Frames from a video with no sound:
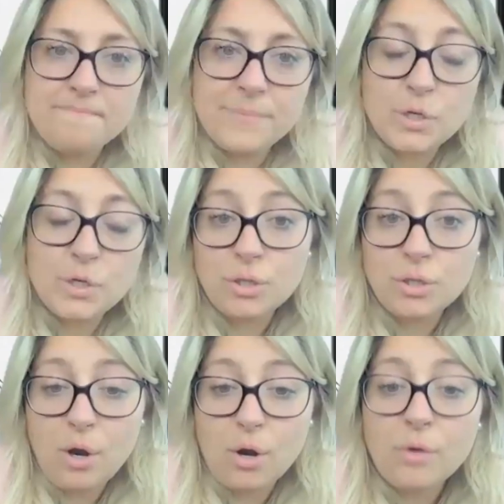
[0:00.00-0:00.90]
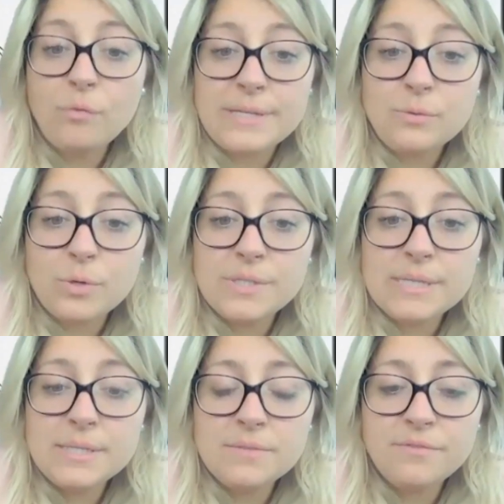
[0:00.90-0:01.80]
There certainly are
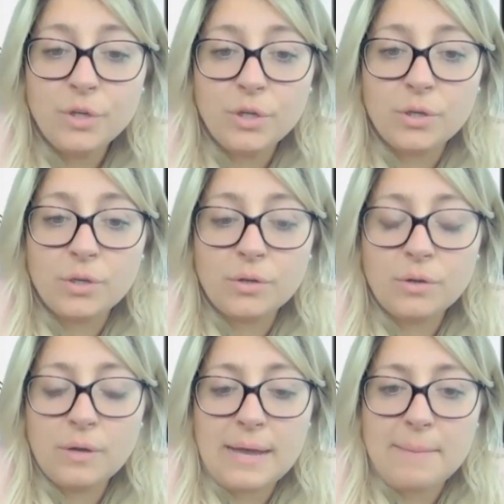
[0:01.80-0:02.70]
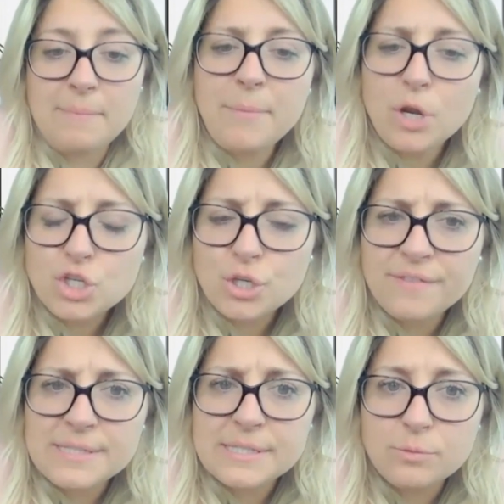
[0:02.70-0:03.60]
resources for, I'm not sure
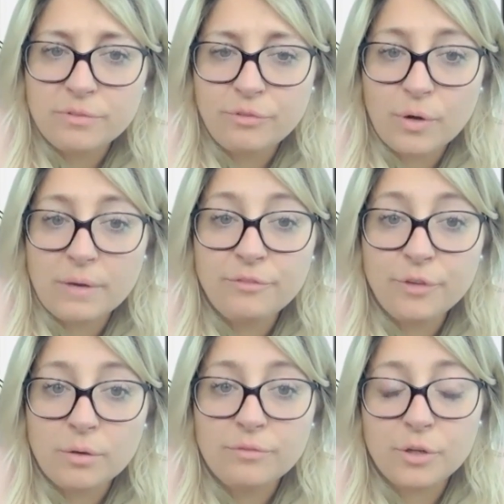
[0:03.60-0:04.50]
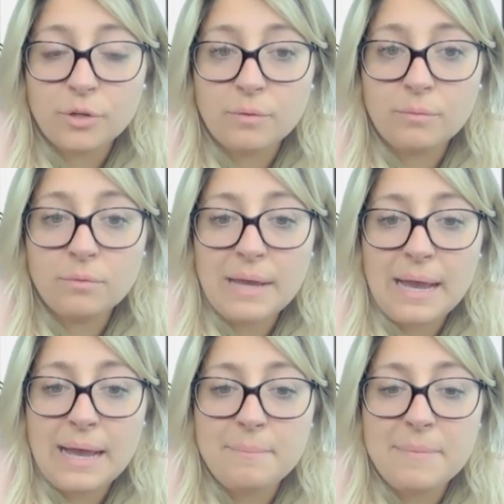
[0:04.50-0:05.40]
if this is referring for
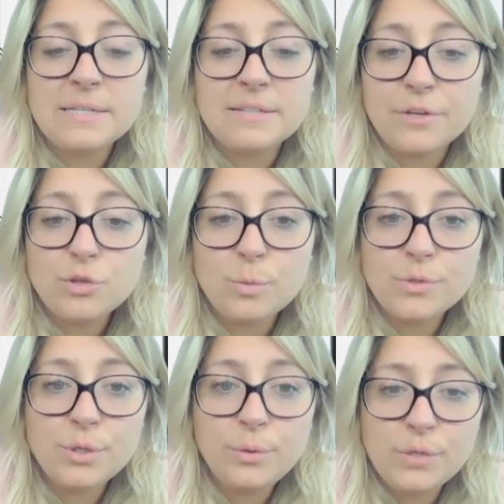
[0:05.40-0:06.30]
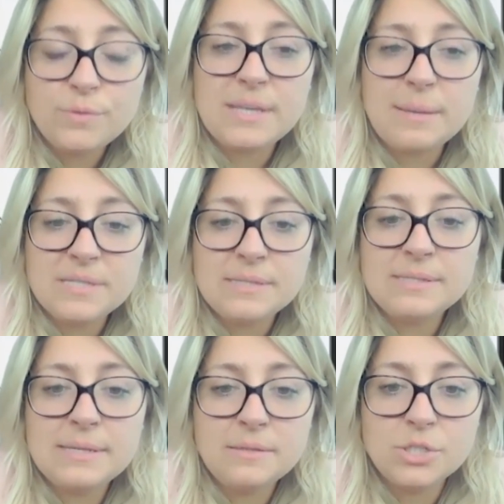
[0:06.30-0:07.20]
individuals who use
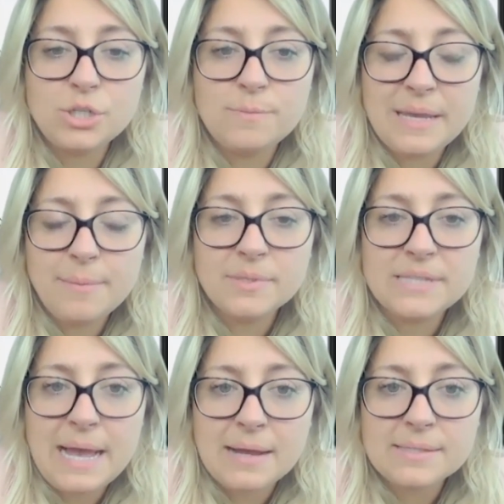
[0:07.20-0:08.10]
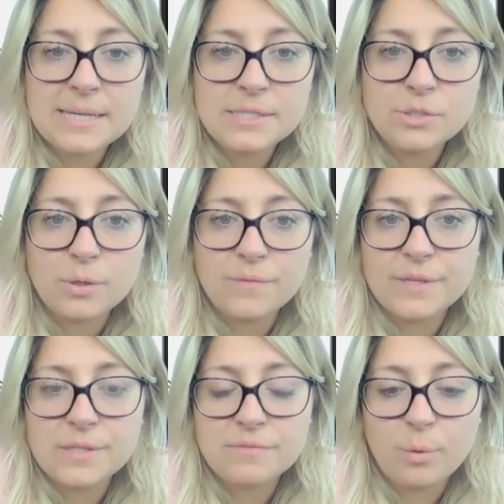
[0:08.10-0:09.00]
substances to be able to access, or if
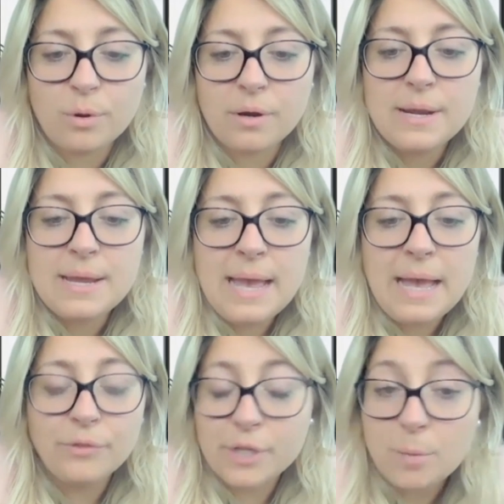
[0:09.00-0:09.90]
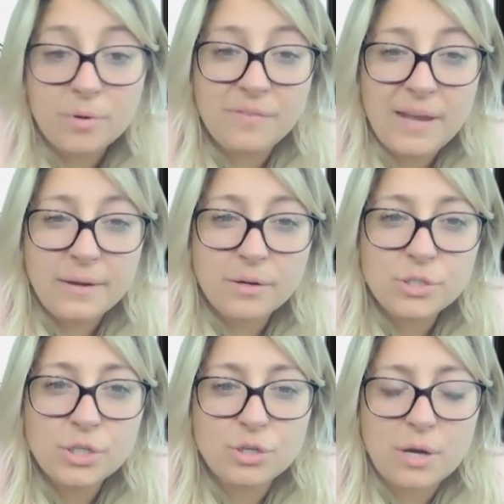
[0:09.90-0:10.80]
it's for healthcare
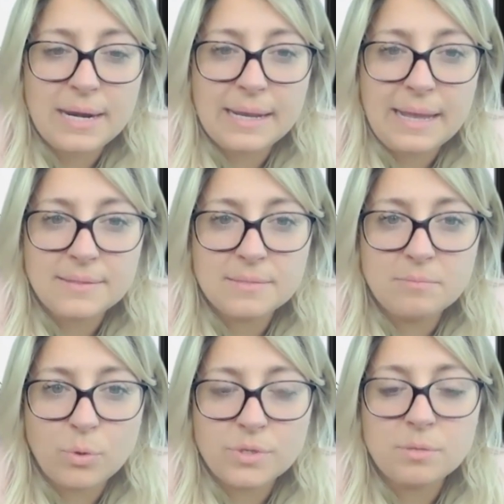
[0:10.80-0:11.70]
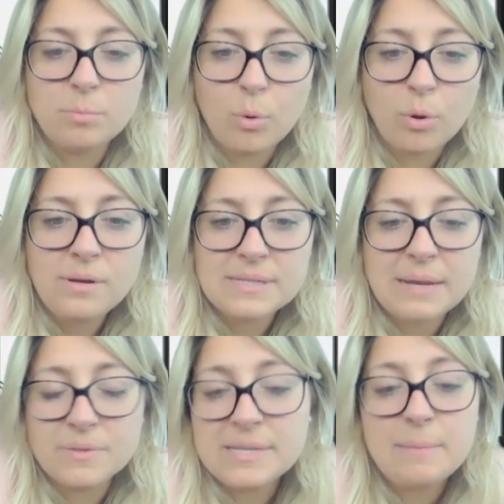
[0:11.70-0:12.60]
providers to try to get some more support.
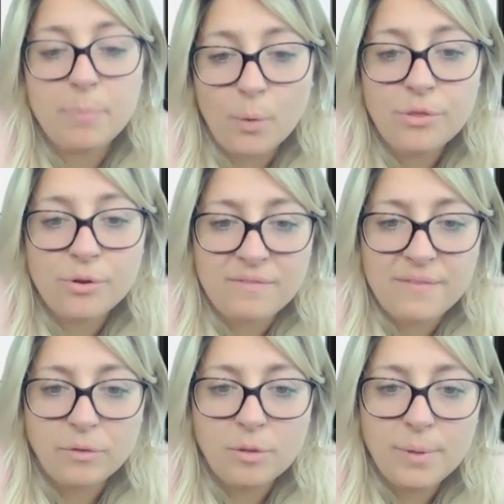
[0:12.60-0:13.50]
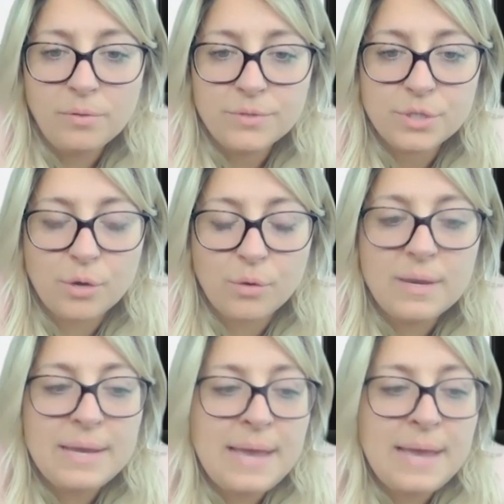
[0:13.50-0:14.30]
I will say both are available. So